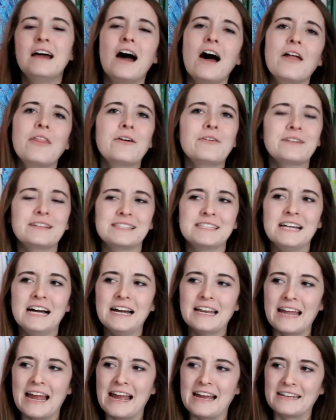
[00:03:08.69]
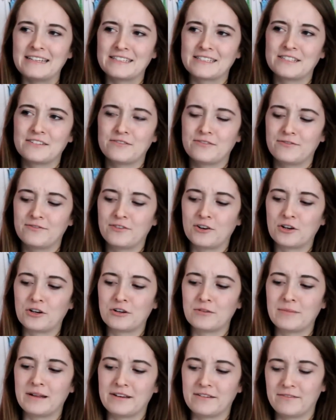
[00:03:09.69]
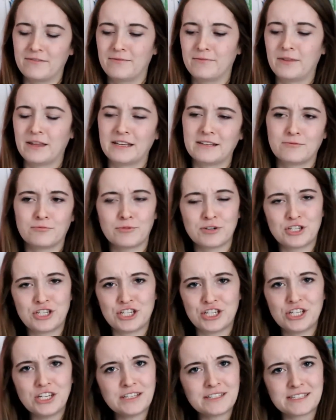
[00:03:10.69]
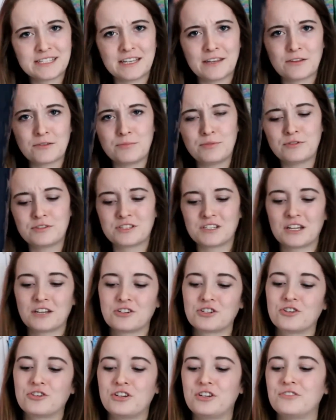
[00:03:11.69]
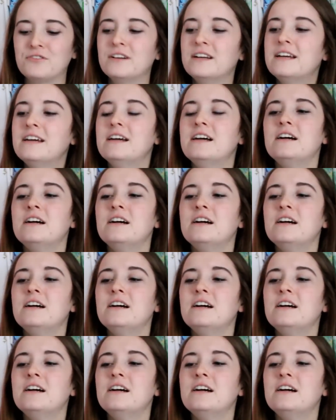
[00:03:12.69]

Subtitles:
although it's not as firm and rigid as the other boots that I'll show you.